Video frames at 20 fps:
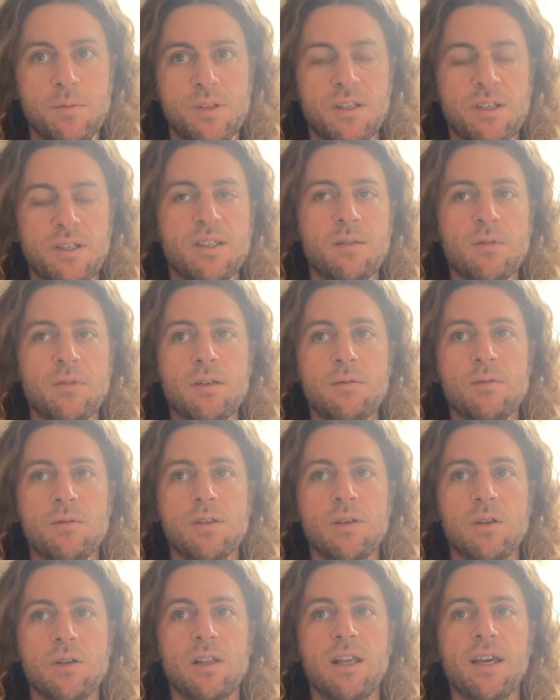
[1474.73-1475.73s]
And sometimes
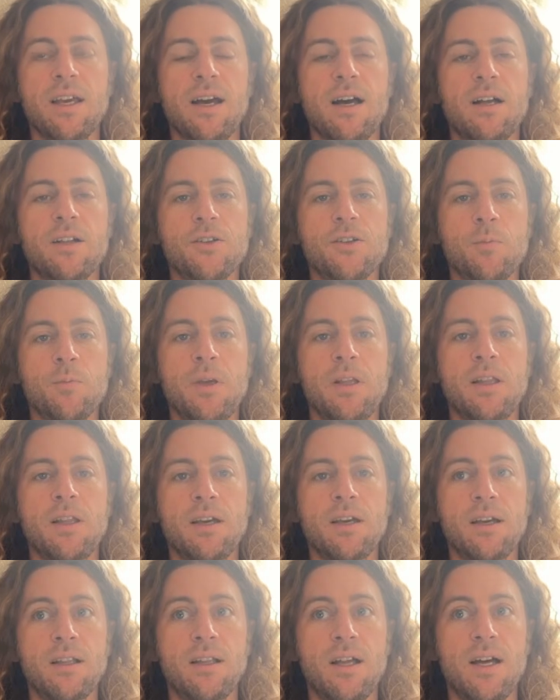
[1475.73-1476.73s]
like I'll just be
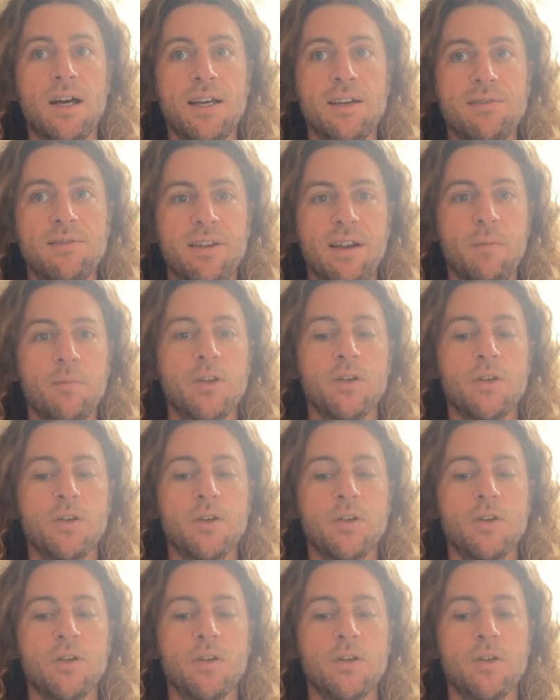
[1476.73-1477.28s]
like alive and I'm